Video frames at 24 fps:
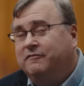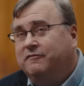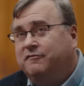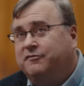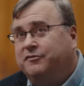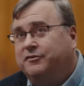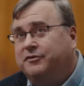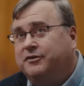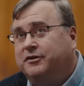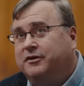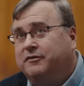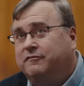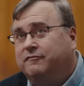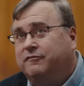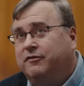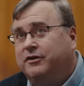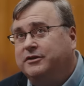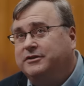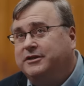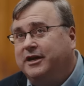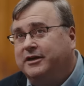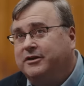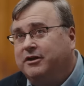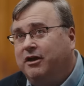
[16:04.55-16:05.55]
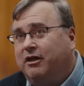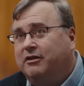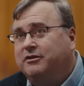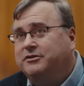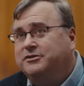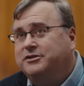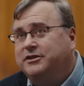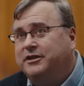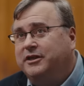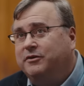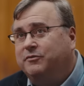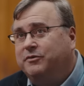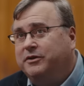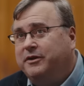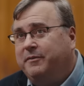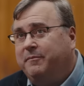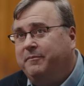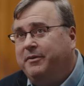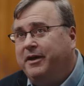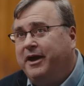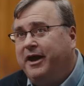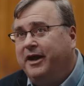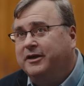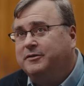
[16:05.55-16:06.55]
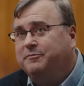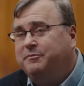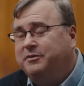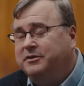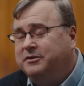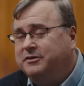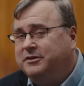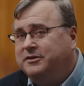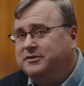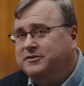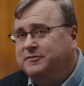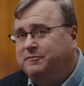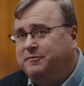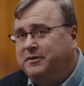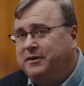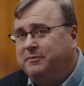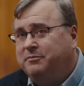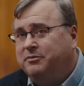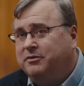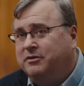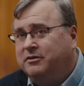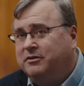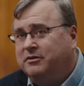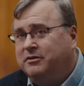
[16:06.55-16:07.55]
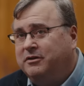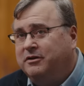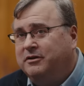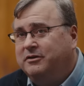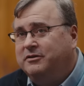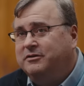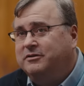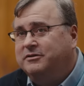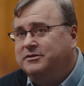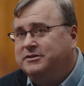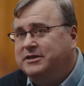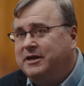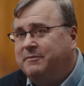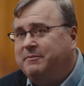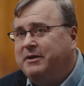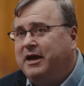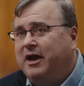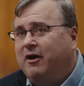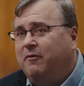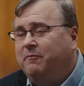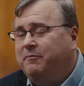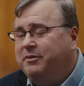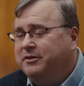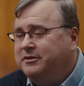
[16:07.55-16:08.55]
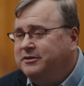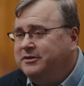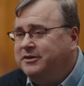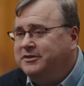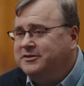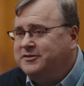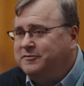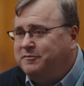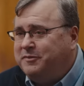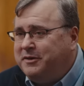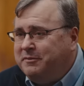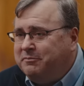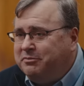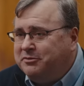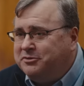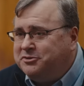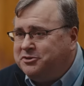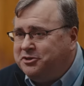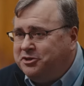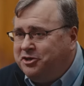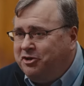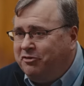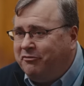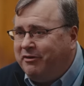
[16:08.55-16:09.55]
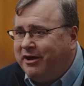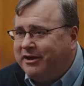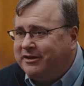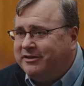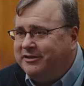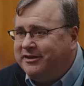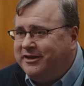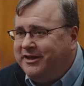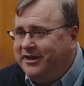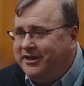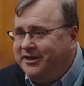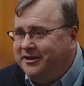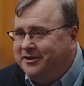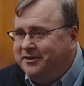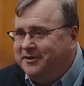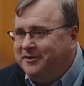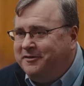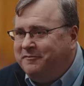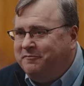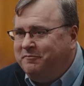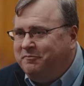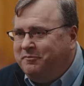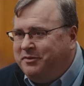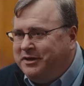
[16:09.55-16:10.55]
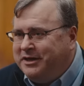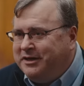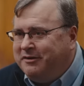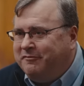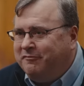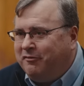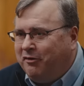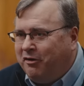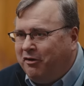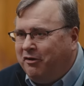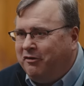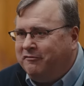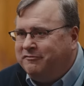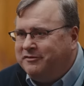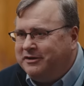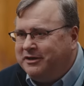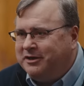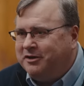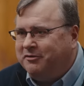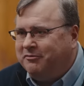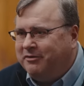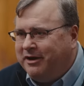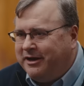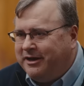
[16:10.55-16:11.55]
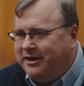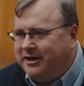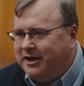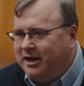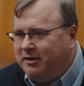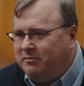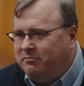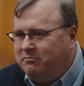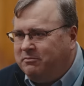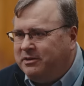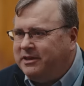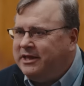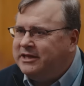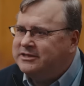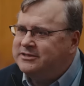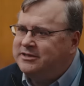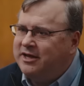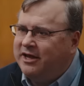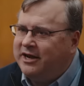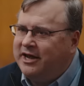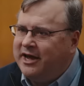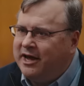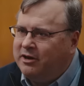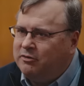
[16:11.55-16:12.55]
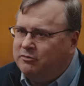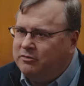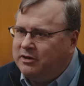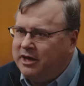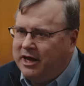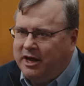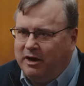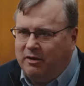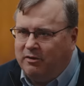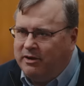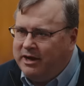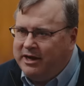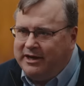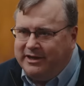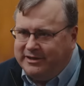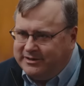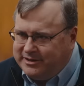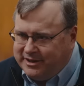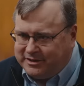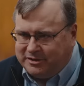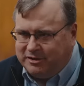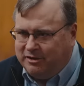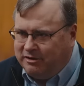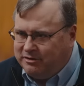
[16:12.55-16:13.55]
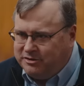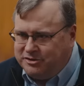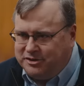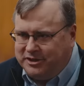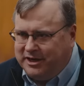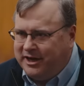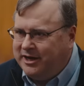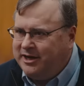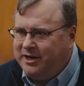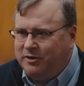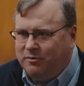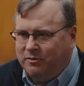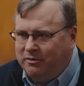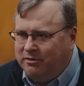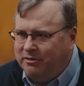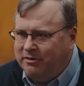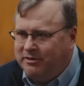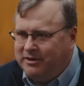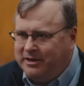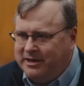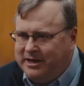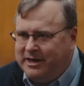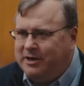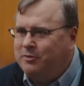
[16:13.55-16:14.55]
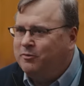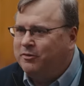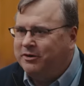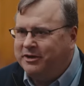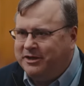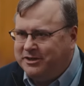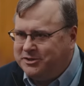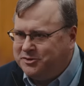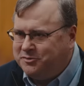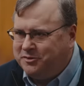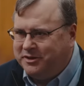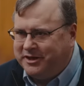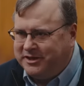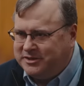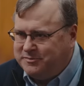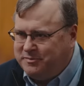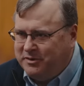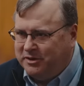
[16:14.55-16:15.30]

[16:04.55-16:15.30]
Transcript: for a technology that would impact billions of people, somehow billions of people should directly be involved in creating it. But that's not how any technology anywhere in history gets